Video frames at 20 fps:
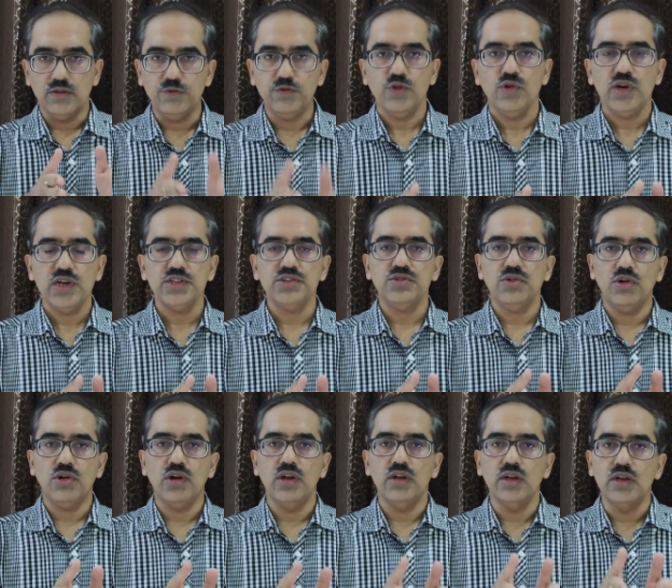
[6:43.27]

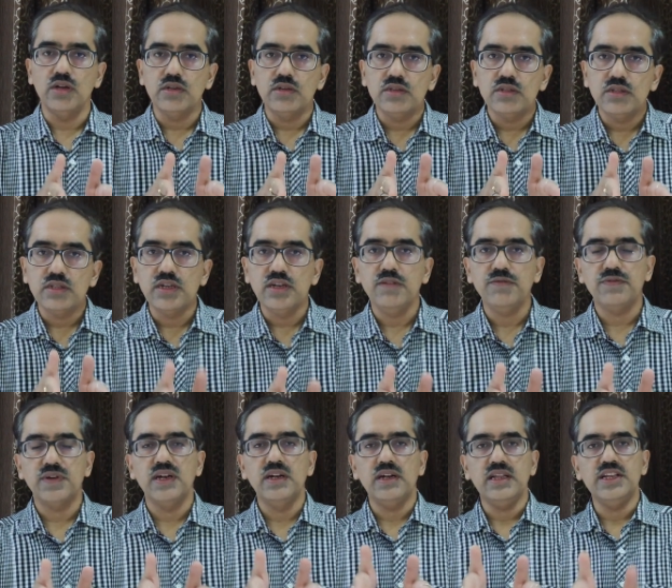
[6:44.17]
focus on the
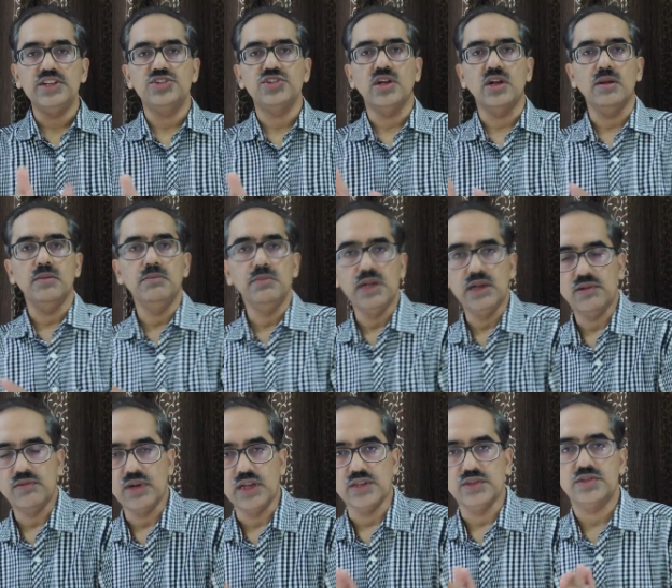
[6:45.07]
different HR
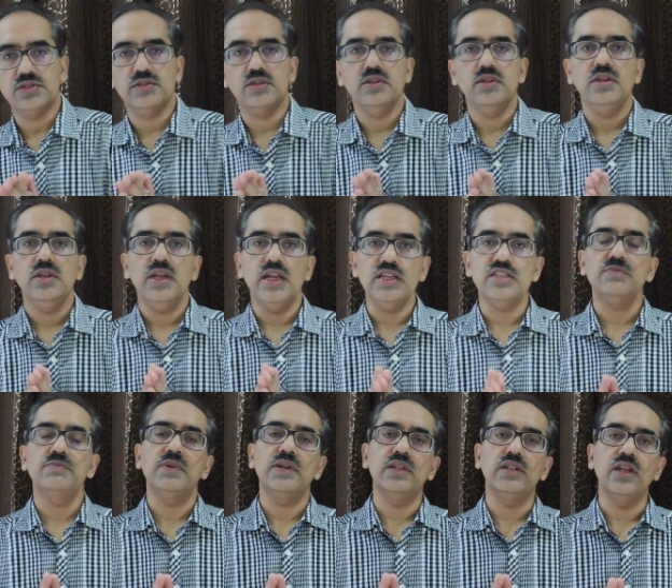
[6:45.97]
metrics
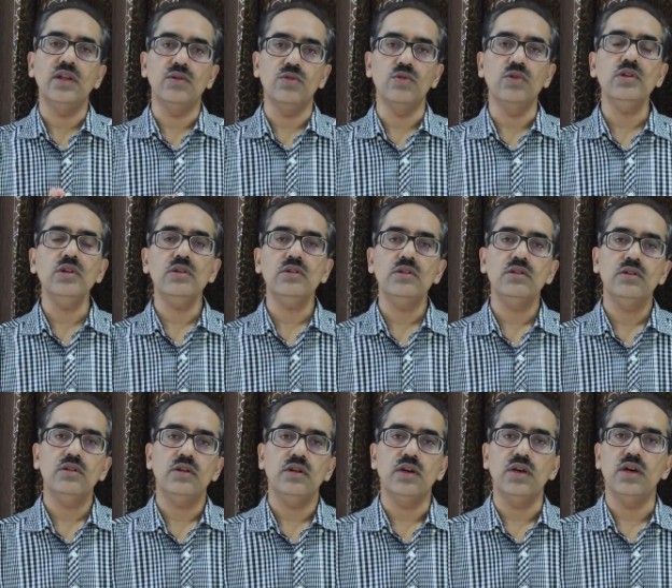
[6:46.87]
as per their own
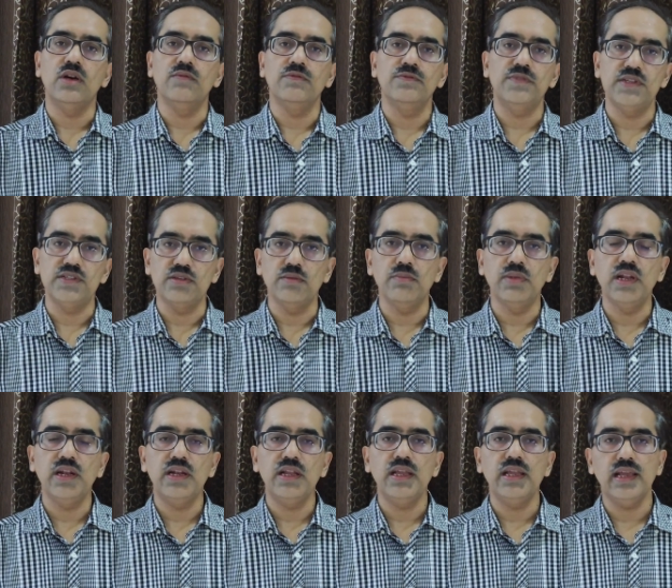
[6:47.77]
uh,
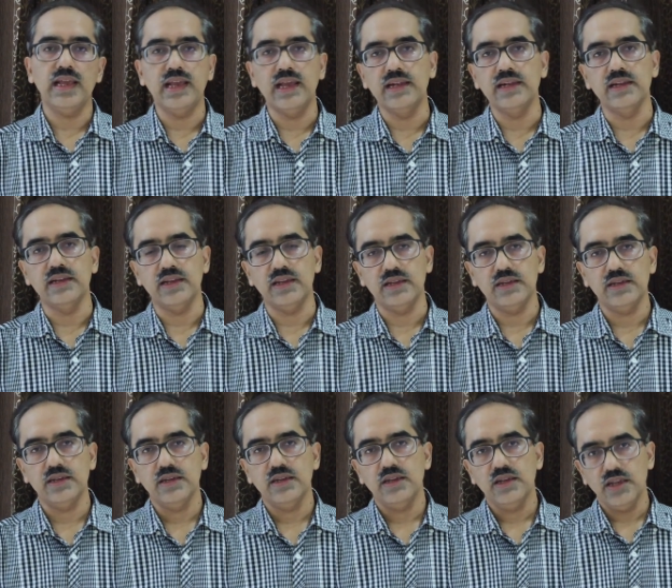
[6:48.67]
feasibility and
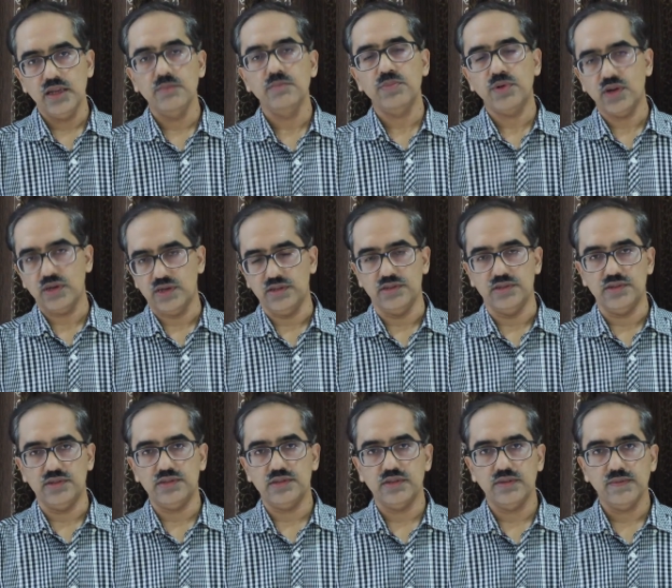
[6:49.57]

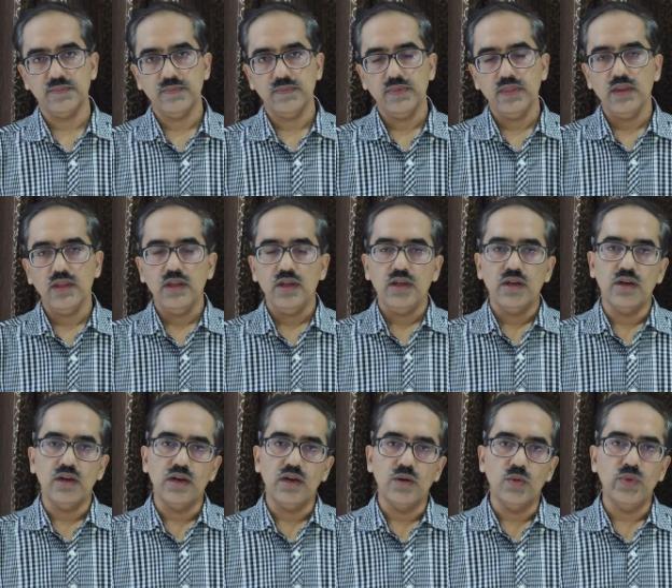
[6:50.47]
importance.
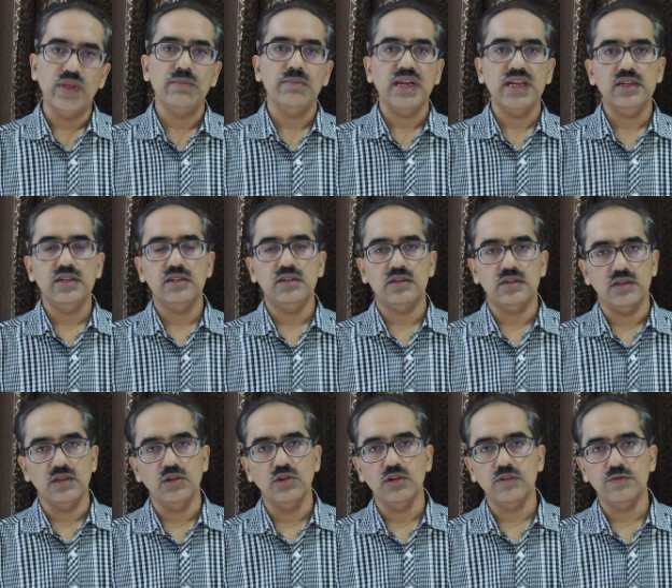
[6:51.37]
Uh, we might
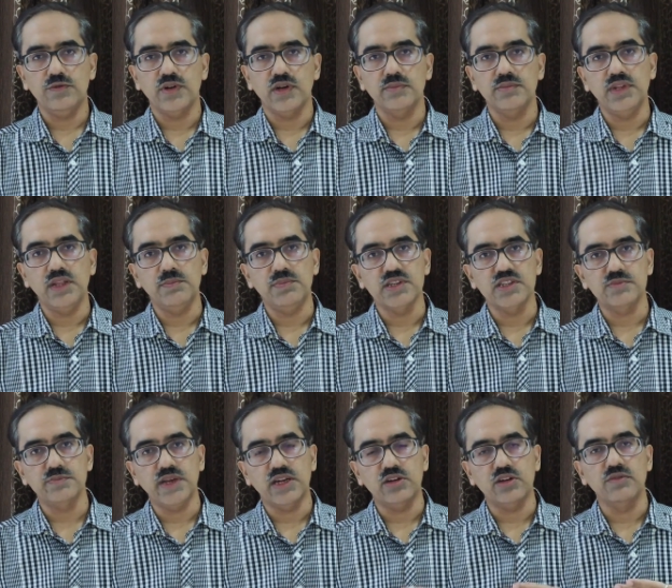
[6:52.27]
look from the
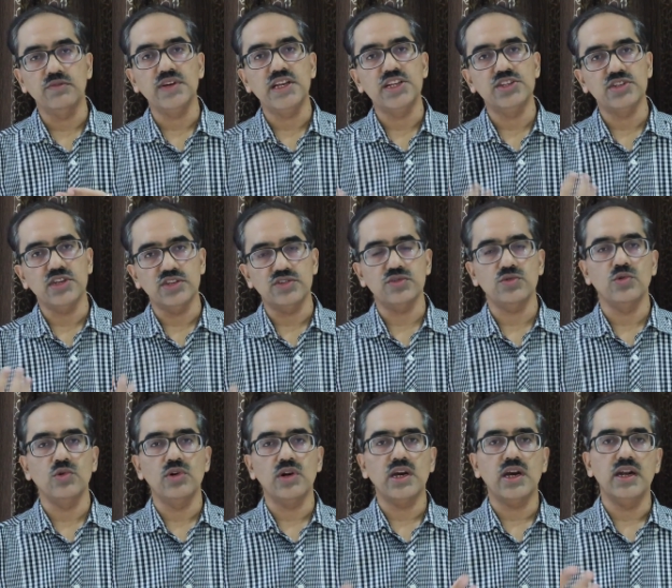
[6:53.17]
perspective of HR
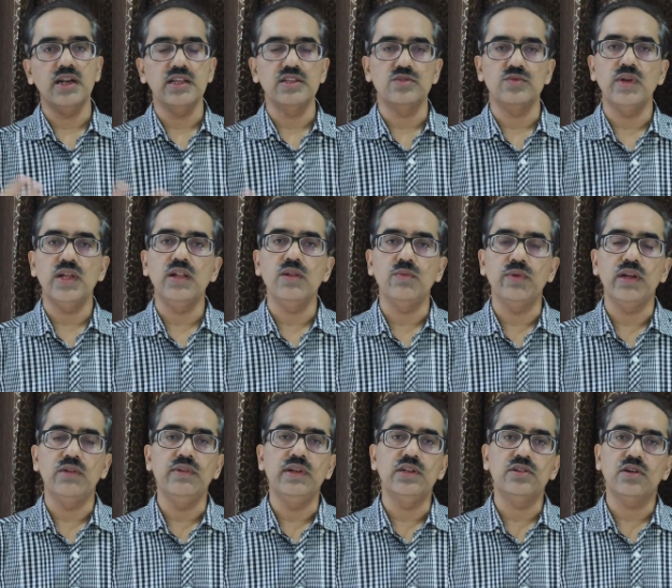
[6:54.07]
scorecard as well,
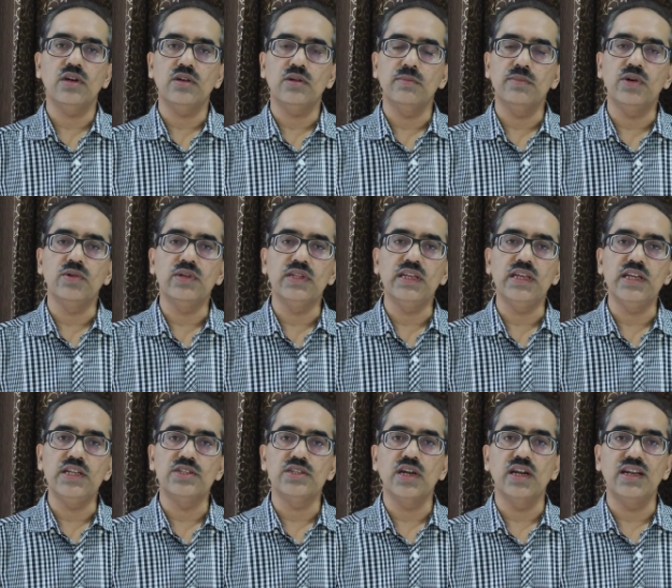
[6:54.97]
where we talk about the
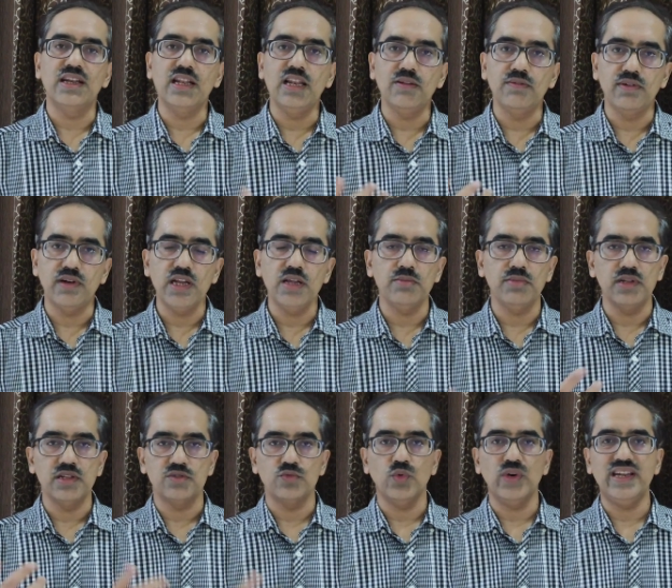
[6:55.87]
HR
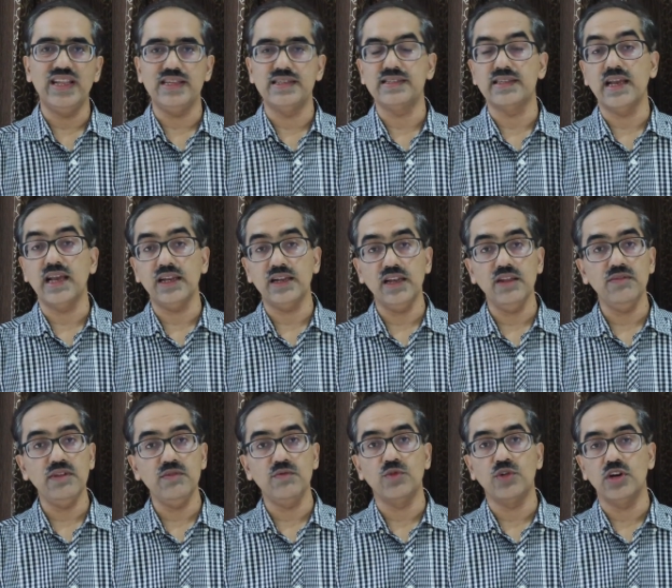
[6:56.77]
deliverables, what
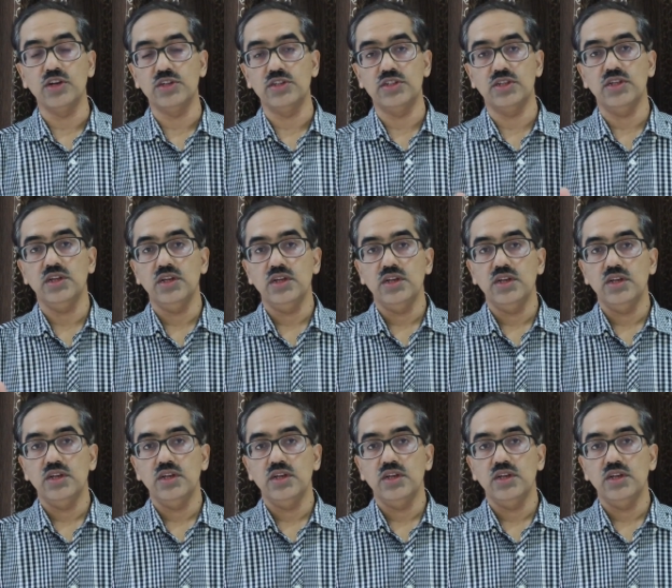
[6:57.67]
exactly we want